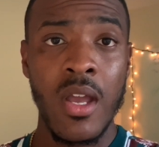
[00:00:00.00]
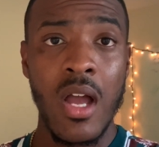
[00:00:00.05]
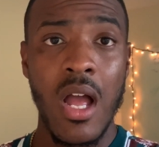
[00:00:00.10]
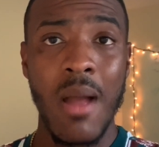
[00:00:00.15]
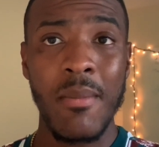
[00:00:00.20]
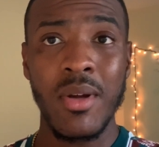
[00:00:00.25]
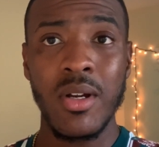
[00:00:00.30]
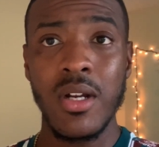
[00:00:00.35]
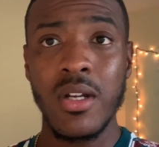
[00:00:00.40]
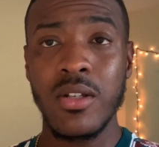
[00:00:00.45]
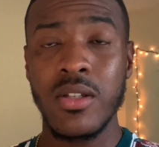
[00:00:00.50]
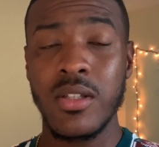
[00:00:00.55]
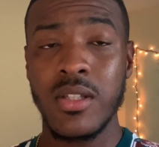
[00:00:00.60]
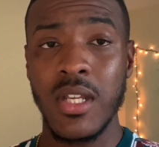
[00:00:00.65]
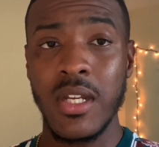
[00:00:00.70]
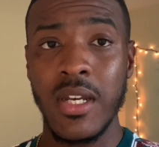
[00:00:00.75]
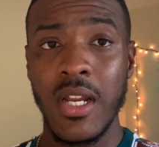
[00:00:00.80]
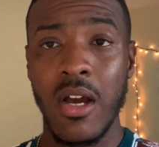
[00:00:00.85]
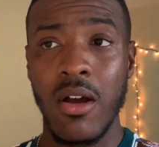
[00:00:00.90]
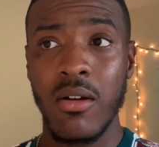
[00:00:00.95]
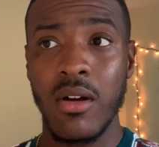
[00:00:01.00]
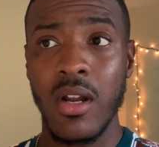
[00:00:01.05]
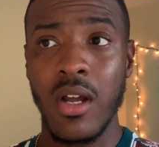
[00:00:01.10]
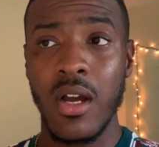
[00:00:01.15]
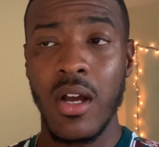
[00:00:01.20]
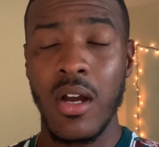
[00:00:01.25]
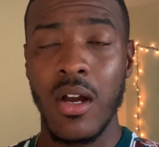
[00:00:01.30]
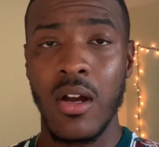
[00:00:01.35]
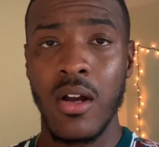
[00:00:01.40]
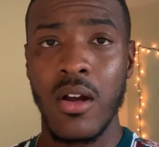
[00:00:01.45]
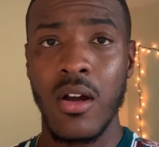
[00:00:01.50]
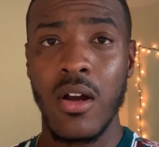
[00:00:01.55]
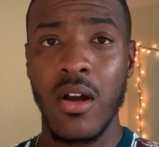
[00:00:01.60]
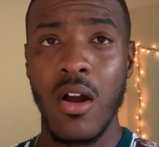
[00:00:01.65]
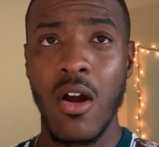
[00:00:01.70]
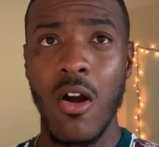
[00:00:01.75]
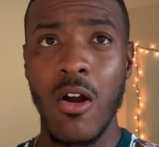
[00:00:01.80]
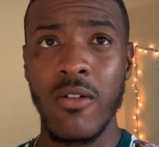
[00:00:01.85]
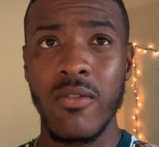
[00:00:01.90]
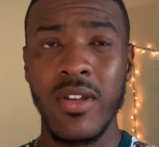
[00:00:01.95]
I'm gonna send out
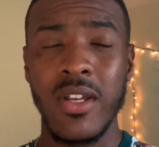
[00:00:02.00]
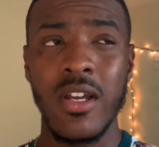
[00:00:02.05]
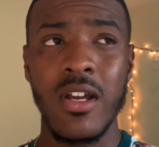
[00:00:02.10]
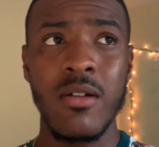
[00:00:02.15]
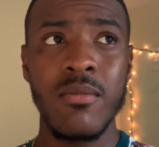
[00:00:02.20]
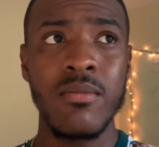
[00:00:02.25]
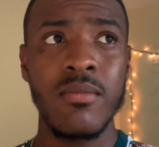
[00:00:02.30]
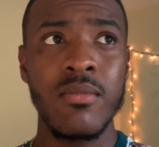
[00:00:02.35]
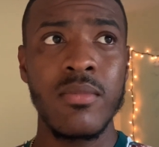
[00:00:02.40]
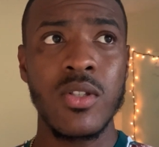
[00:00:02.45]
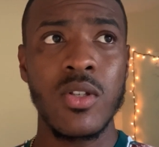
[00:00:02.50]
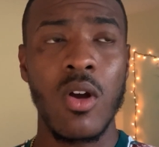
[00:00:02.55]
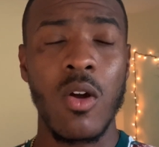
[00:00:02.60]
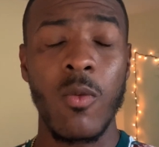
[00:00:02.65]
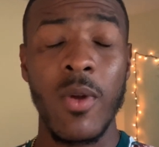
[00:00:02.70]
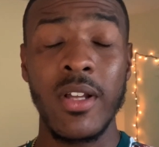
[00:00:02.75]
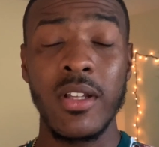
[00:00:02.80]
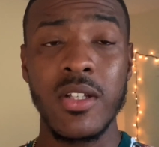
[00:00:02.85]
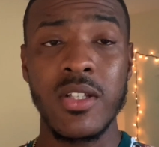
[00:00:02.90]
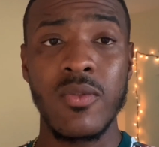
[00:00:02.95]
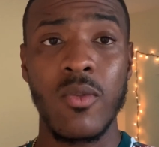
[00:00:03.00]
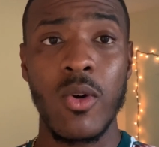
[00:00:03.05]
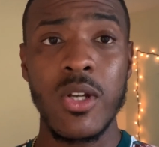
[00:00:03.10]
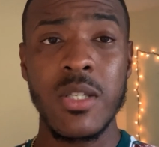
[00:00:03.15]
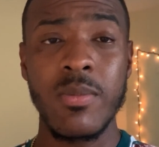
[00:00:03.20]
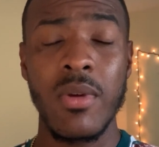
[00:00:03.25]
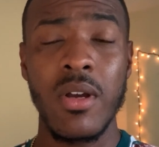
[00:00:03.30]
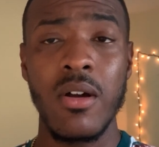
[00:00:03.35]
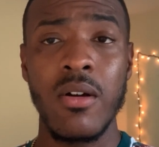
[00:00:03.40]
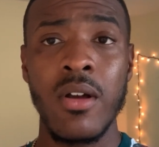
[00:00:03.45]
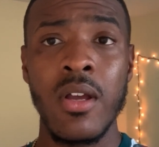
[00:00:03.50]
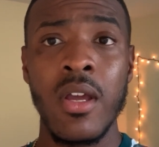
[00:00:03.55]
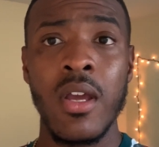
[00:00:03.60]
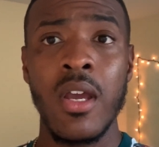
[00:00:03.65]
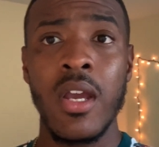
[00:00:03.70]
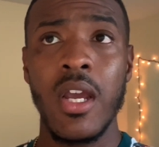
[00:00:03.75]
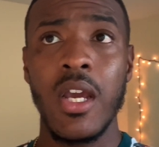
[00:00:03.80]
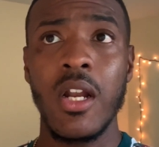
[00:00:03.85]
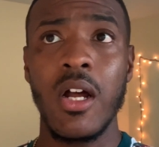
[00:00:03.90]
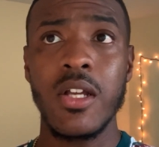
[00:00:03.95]
RVM, so a ringless voicemail,
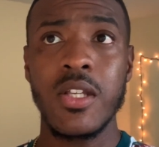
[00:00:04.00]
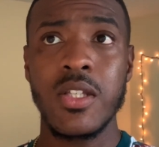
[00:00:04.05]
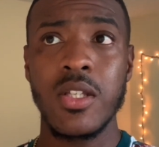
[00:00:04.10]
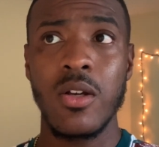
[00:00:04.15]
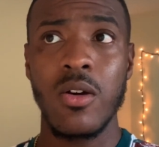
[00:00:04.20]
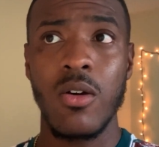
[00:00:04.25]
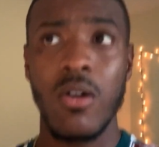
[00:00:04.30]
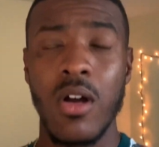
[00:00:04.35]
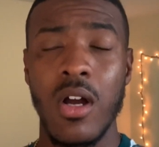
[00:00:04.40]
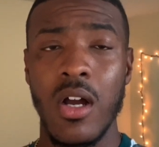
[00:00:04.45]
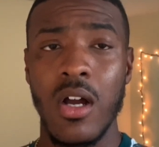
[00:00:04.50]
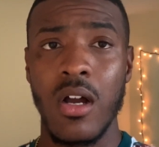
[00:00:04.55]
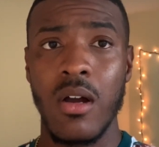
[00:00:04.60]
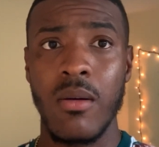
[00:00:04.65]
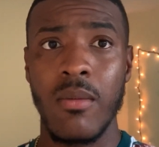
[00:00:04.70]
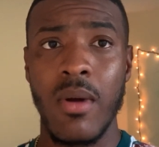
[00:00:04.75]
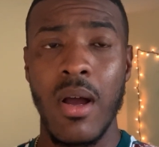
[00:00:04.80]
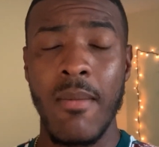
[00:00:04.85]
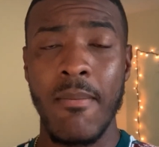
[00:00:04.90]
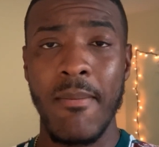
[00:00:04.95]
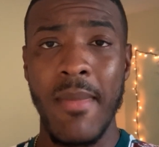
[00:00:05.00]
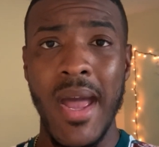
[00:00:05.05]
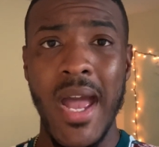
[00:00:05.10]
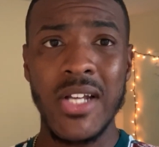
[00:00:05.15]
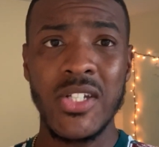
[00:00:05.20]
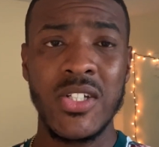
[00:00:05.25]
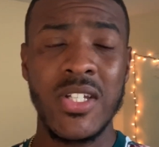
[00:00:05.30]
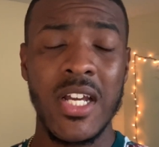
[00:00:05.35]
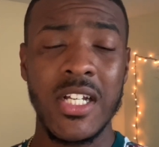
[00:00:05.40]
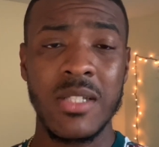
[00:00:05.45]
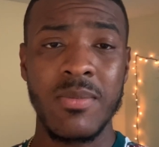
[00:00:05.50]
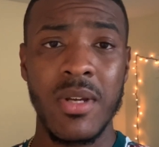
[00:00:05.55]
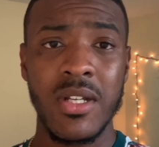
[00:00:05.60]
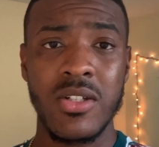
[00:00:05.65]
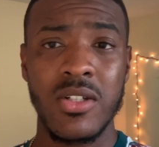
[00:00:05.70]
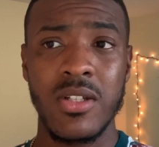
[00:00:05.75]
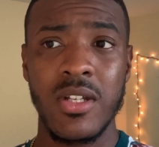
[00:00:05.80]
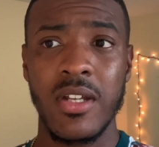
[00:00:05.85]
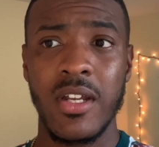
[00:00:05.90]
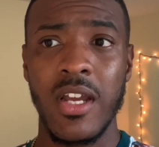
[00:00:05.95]
and also a mass text
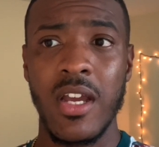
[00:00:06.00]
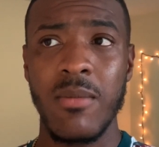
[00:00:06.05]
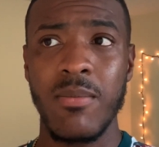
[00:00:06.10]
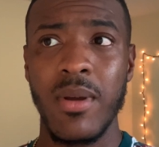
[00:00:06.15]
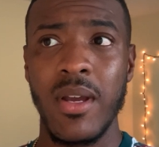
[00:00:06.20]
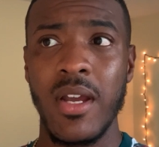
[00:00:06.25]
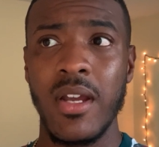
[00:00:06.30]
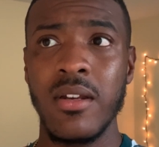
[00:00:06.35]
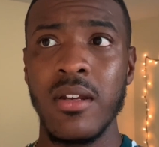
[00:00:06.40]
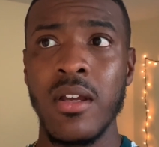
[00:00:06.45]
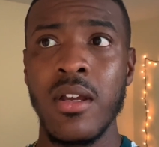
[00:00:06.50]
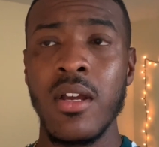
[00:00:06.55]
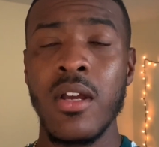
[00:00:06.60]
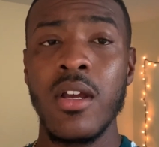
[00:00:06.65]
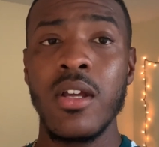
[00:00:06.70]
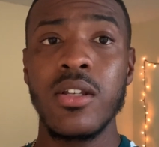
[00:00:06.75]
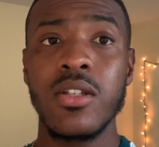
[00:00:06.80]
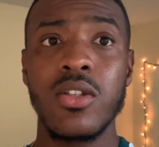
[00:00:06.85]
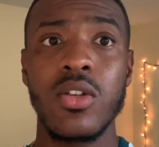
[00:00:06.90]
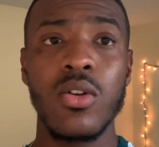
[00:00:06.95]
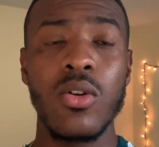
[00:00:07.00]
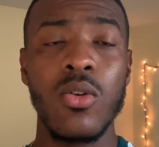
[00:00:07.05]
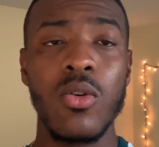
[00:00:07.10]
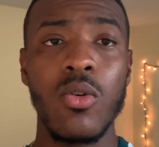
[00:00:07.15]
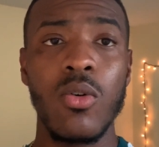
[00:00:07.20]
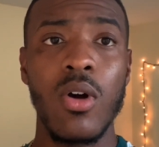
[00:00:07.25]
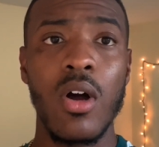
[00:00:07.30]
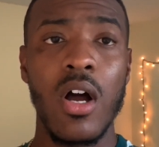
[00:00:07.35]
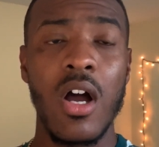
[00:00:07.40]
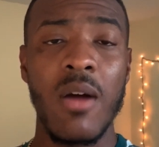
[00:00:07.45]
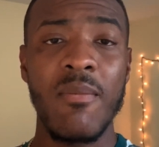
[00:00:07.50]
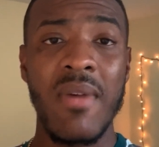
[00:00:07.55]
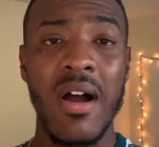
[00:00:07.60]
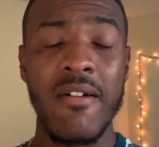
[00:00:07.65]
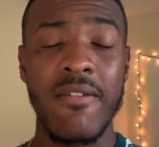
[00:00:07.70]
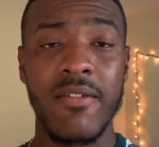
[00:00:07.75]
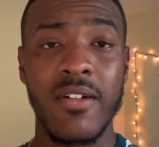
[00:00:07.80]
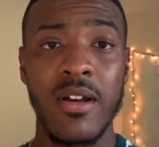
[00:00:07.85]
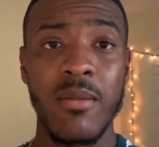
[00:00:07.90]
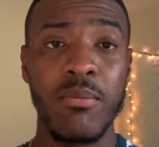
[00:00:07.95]
messaging campaign to
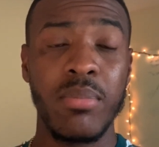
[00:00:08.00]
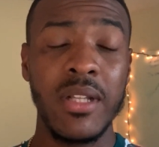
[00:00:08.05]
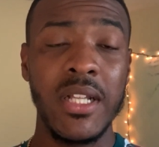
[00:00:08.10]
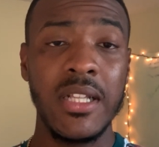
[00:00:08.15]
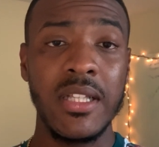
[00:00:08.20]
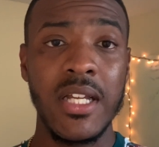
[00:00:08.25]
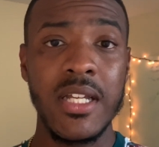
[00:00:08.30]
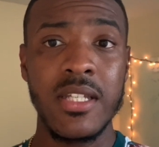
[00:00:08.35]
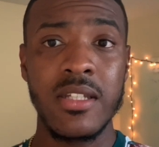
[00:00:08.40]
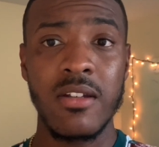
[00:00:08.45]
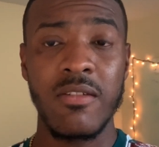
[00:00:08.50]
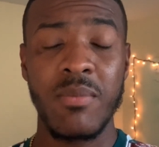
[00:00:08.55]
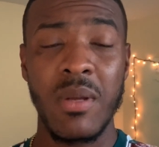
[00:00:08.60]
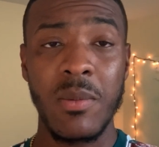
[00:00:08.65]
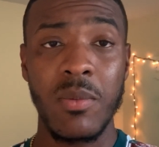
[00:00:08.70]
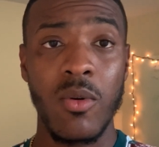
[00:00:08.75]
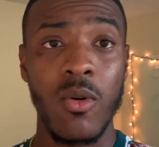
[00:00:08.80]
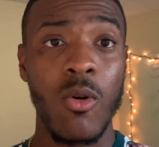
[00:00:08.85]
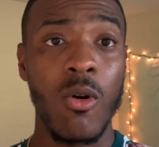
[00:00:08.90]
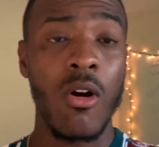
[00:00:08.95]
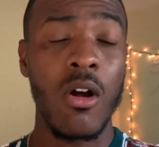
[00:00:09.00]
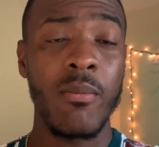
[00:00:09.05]
my complete list of people who